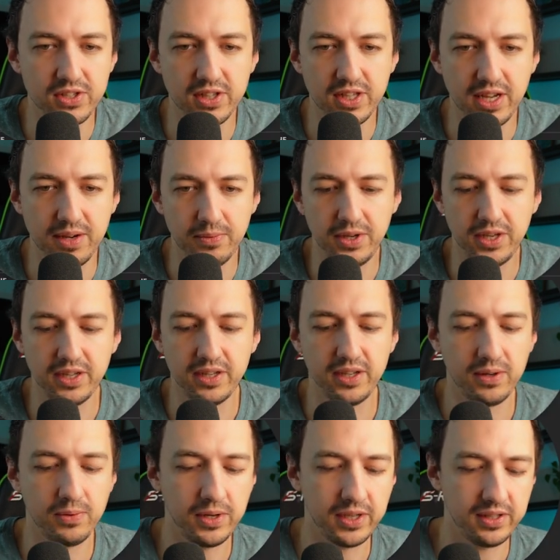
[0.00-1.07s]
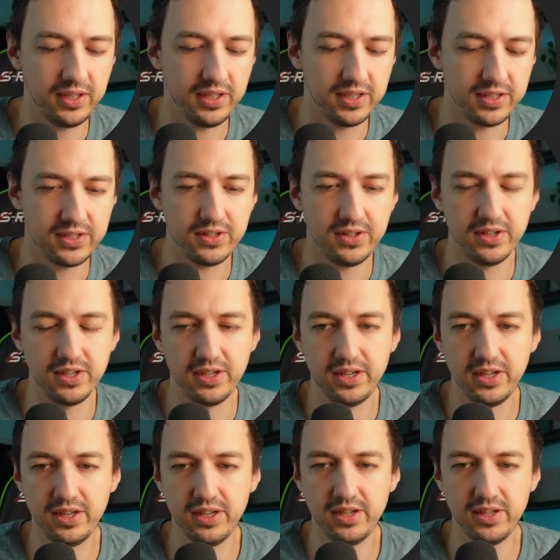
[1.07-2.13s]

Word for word: so that we can quickly get started.